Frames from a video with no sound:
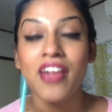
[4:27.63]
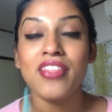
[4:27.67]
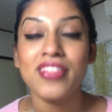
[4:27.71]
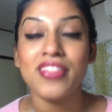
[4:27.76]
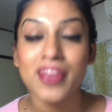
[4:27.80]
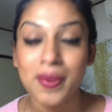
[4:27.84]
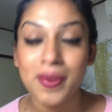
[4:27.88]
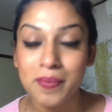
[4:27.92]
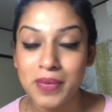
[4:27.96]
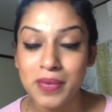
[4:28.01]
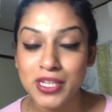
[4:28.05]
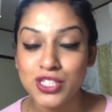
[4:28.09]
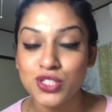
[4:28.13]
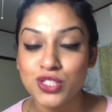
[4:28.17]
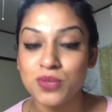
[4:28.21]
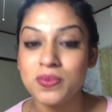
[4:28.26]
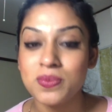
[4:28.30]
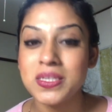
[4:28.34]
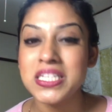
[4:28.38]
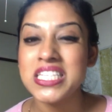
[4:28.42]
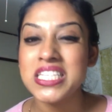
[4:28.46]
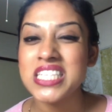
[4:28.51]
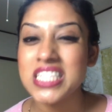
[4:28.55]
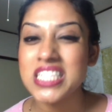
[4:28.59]
They're meant to
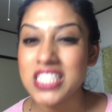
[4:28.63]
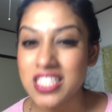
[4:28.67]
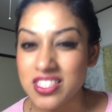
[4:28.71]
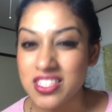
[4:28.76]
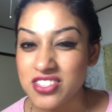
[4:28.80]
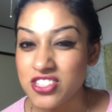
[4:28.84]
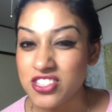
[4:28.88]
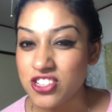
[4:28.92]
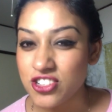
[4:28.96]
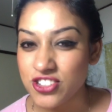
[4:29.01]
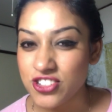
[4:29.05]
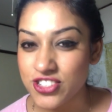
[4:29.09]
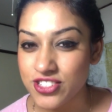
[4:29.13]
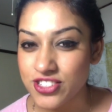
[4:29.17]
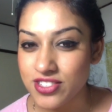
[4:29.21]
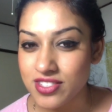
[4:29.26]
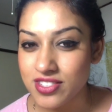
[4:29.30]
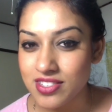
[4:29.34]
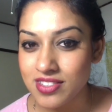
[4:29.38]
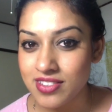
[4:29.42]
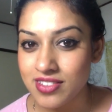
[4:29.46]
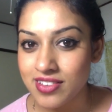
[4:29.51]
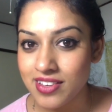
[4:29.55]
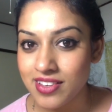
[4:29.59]
be
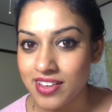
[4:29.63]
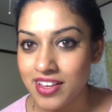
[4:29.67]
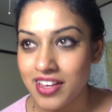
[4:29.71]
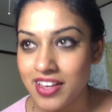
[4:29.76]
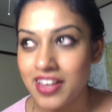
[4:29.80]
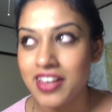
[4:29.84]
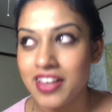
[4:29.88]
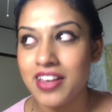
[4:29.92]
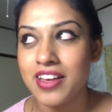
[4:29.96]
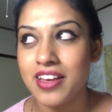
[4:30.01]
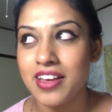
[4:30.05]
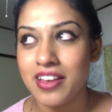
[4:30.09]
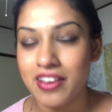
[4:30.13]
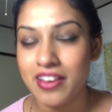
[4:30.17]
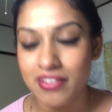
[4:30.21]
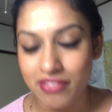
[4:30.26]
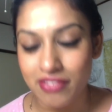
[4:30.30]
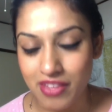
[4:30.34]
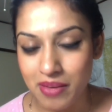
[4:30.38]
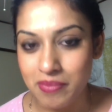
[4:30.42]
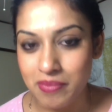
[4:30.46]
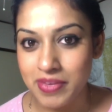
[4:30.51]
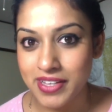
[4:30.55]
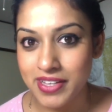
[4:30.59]
sisters, if
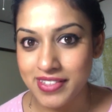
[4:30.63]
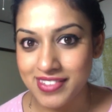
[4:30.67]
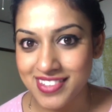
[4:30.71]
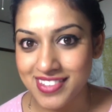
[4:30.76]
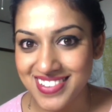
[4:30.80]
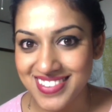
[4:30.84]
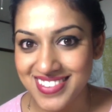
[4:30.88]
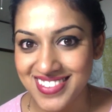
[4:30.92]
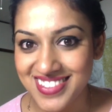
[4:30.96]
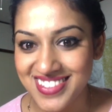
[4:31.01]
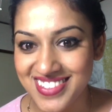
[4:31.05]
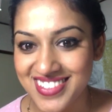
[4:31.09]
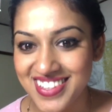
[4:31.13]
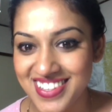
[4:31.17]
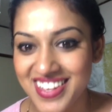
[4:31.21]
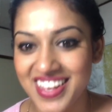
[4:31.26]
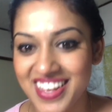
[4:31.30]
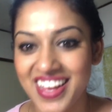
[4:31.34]
that makes sense.